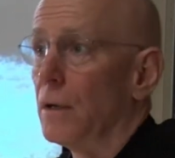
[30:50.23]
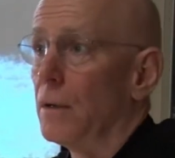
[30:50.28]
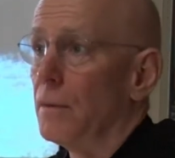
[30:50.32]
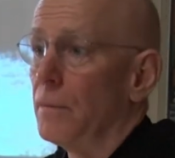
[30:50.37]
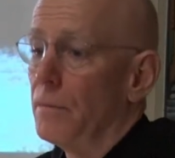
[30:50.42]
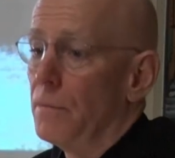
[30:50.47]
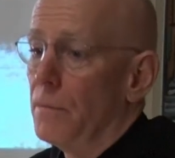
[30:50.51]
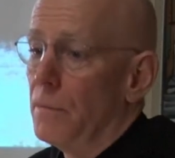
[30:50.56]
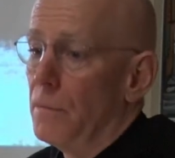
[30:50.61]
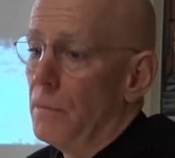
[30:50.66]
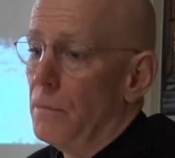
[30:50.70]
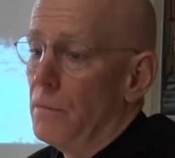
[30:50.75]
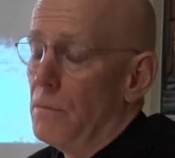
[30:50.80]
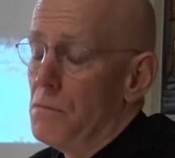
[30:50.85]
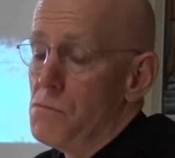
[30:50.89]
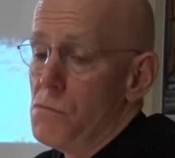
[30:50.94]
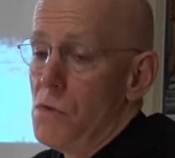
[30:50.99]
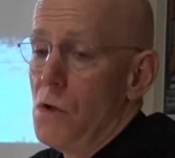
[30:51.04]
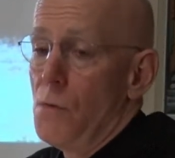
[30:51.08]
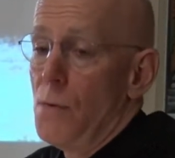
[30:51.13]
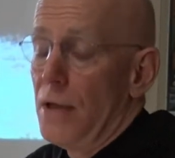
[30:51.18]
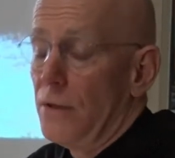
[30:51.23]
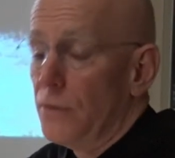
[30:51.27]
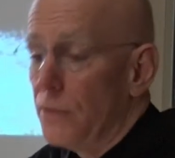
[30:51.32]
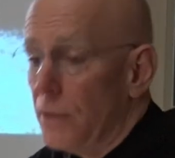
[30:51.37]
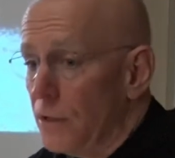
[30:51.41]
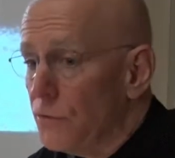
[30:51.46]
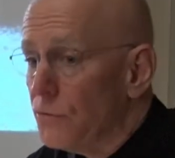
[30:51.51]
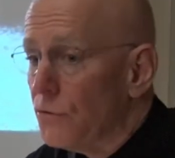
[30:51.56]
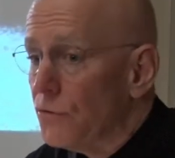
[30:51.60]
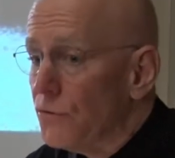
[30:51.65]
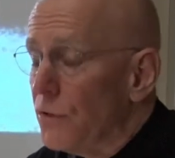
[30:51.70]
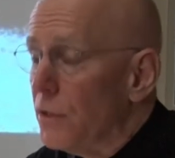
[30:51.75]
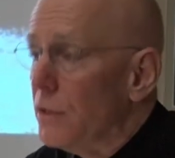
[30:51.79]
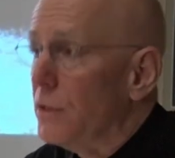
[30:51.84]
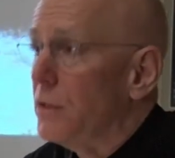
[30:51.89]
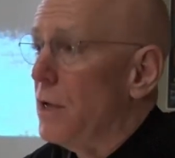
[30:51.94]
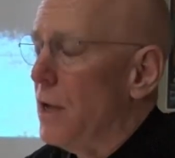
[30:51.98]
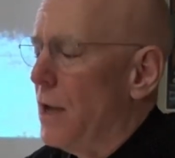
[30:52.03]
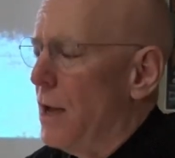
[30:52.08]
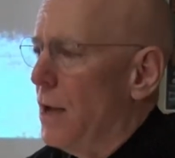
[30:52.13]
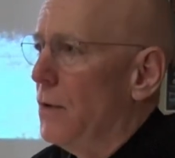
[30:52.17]
a rather interesting
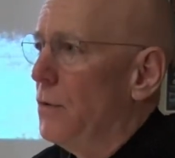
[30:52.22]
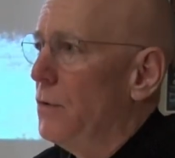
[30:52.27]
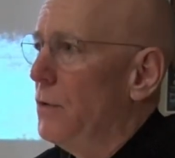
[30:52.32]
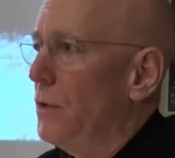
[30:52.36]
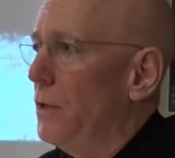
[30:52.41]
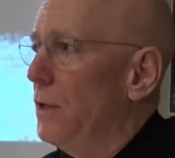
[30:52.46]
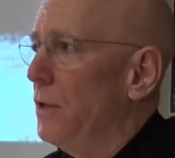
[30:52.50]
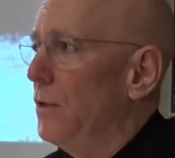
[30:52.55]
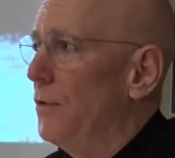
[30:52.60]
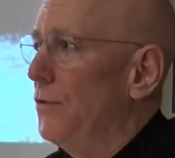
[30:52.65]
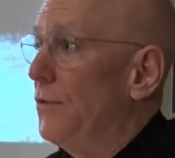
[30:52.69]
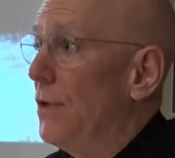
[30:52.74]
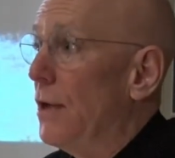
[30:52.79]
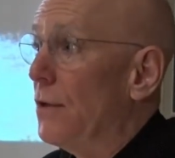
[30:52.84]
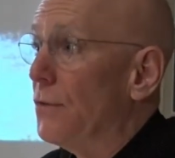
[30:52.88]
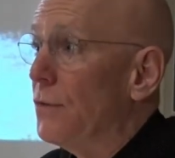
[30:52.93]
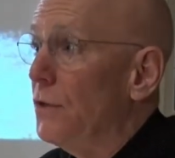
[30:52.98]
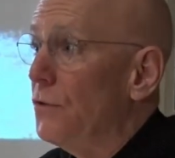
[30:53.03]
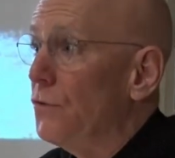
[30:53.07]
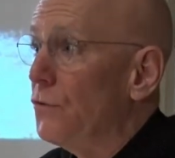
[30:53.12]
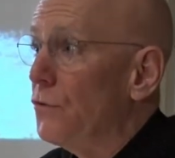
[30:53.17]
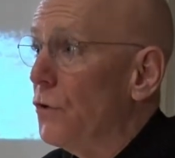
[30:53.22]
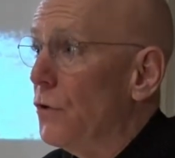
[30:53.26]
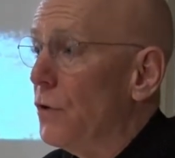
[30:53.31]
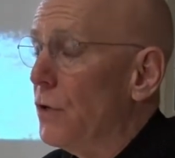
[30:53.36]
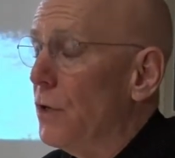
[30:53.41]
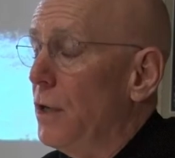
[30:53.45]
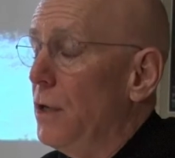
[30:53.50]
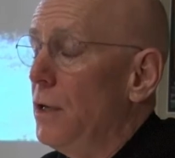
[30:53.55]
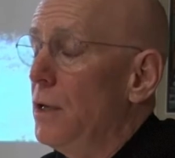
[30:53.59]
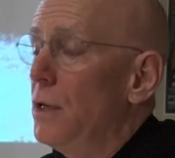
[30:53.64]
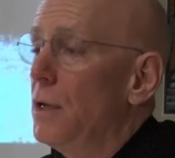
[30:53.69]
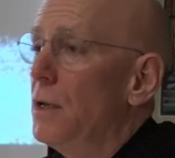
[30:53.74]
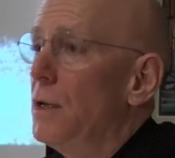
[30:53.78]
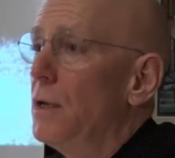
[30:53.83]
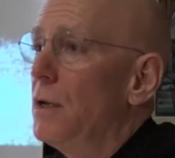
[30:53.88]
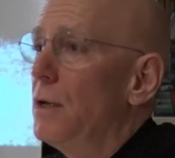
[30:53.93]
town in southeast Turkey,